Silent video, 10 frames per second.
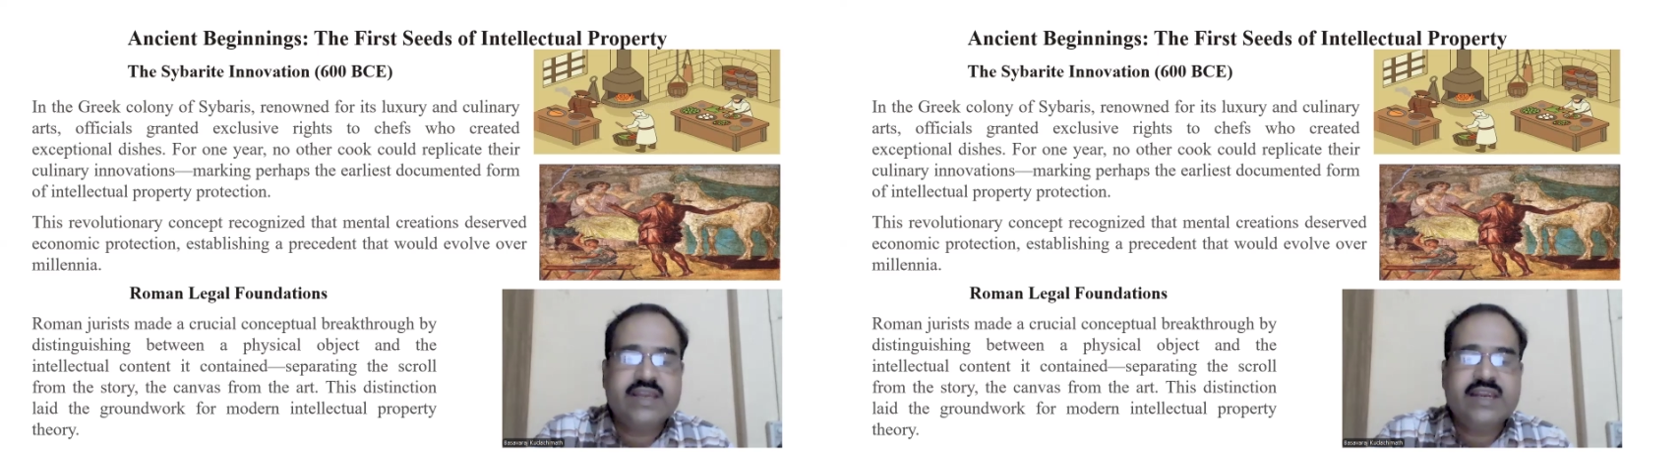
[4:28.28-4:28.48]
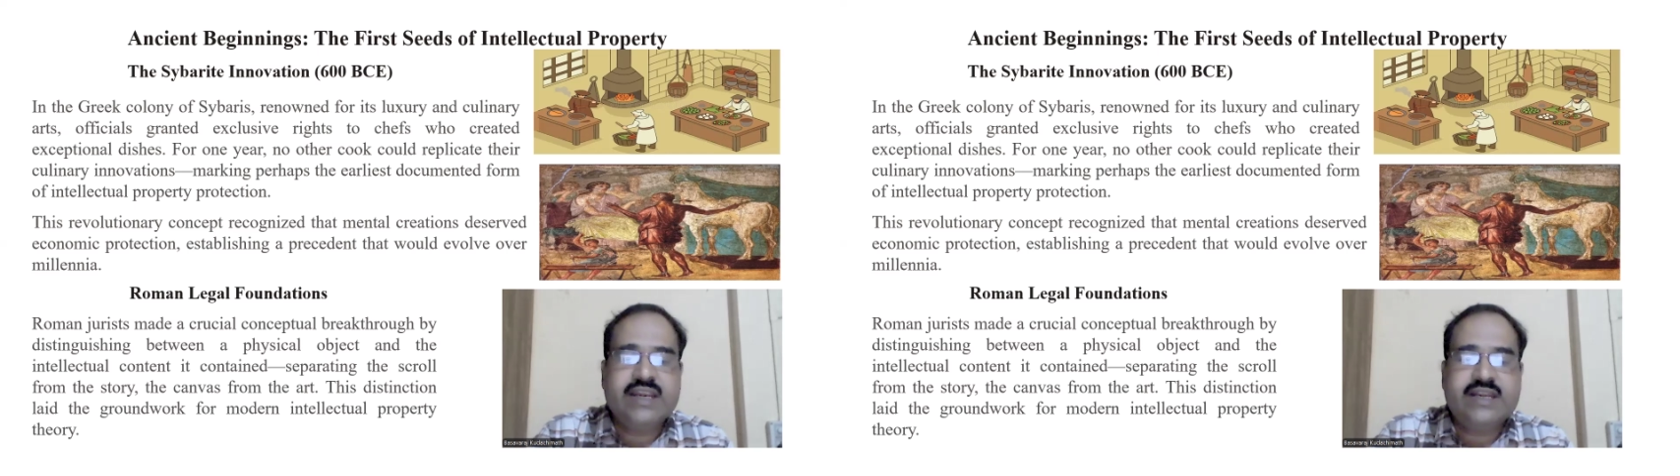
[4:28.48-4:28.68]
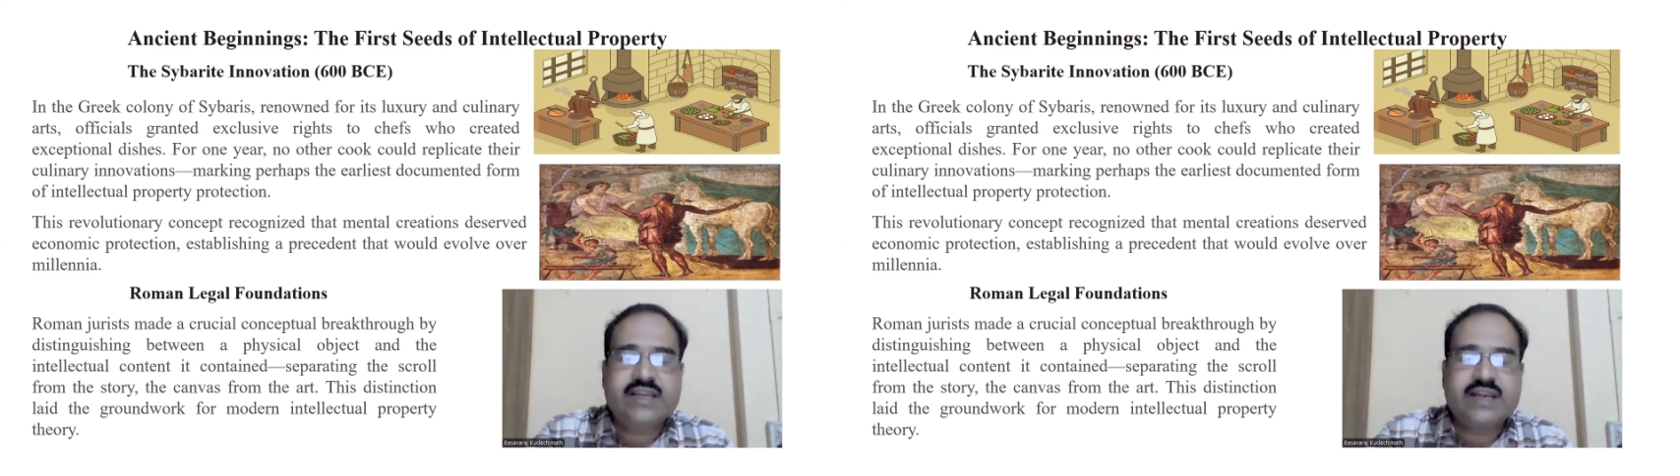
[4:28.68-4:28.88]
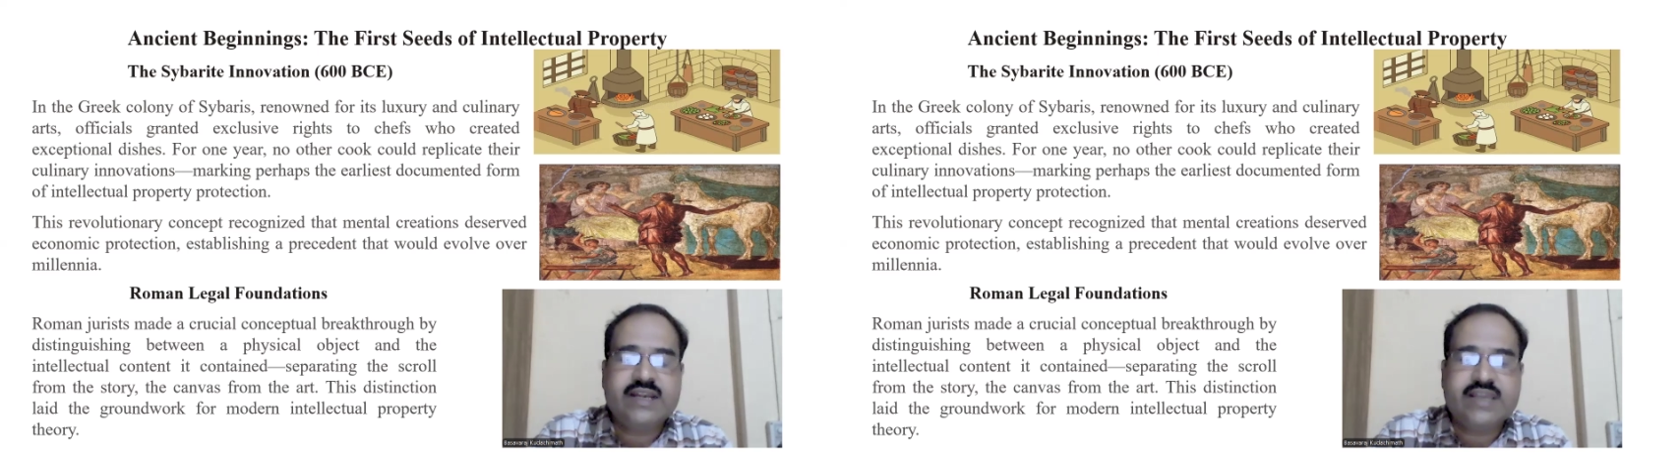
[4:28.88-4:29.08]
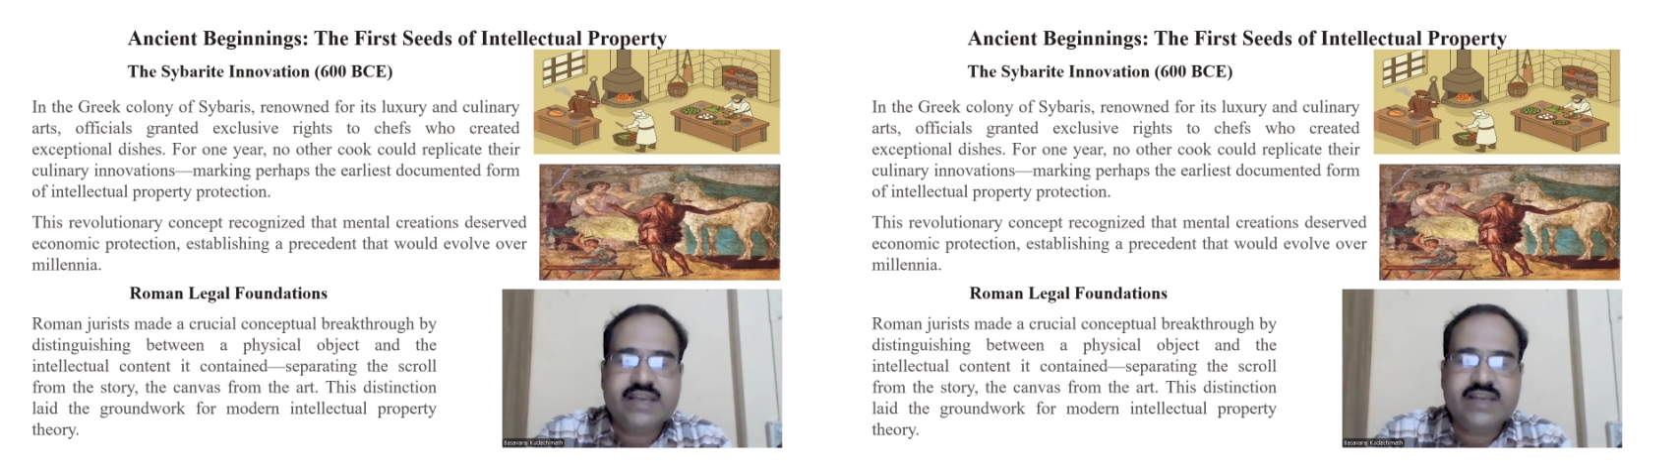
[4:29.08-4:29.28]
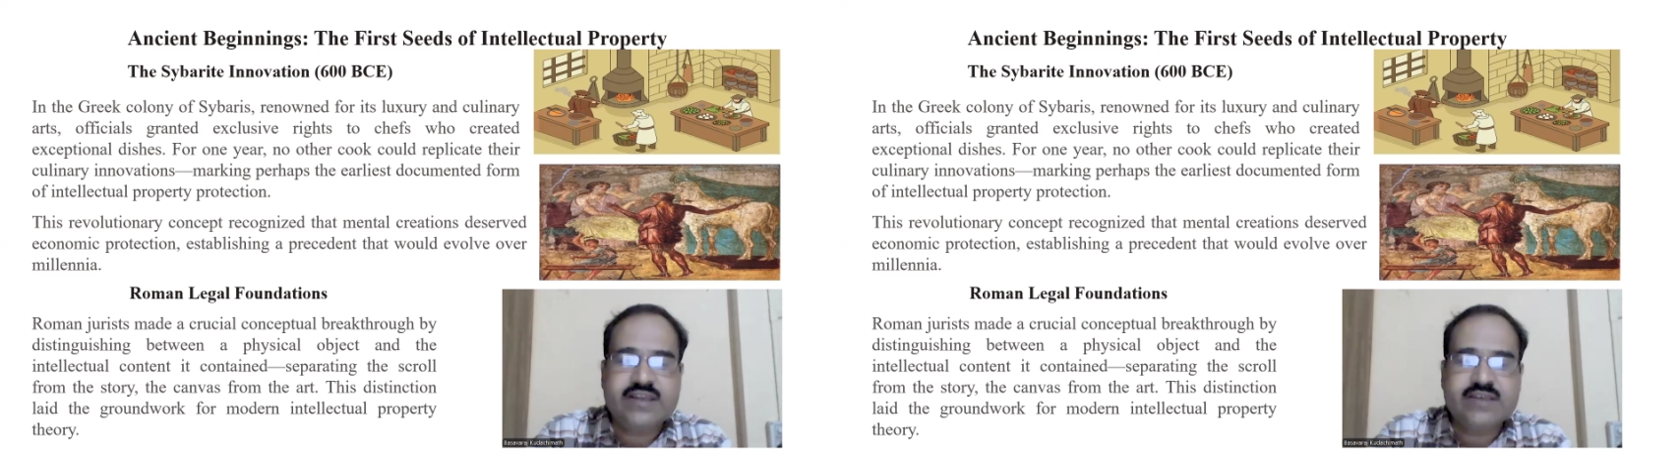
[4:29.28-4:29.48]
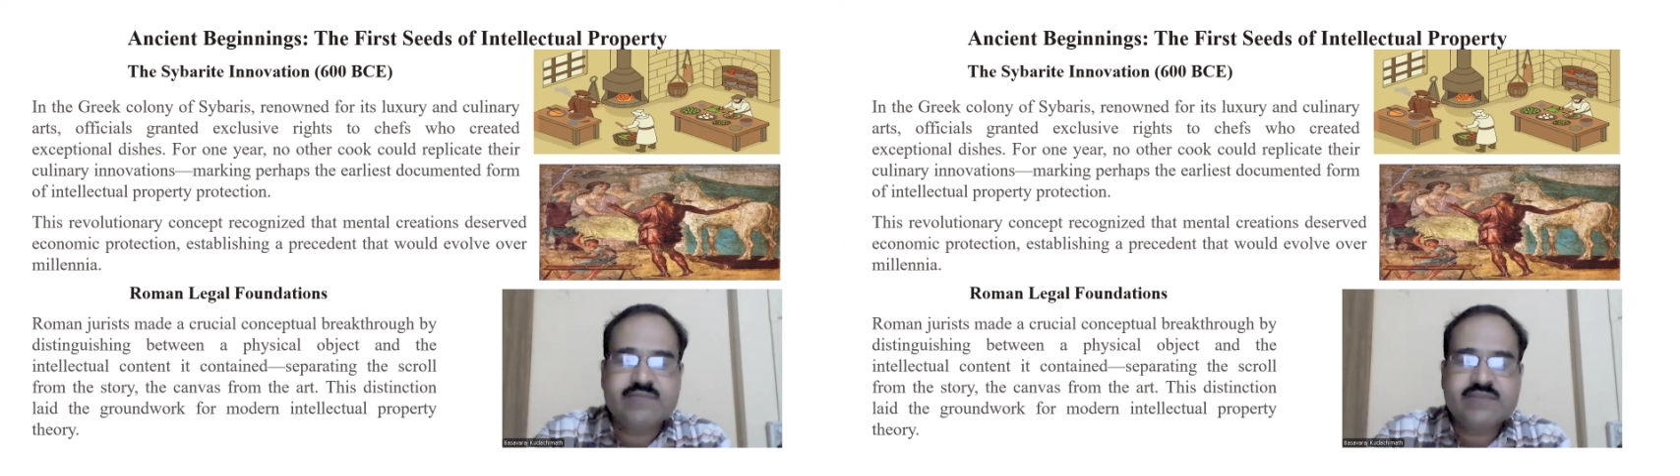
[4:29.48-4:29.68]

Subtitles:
It contained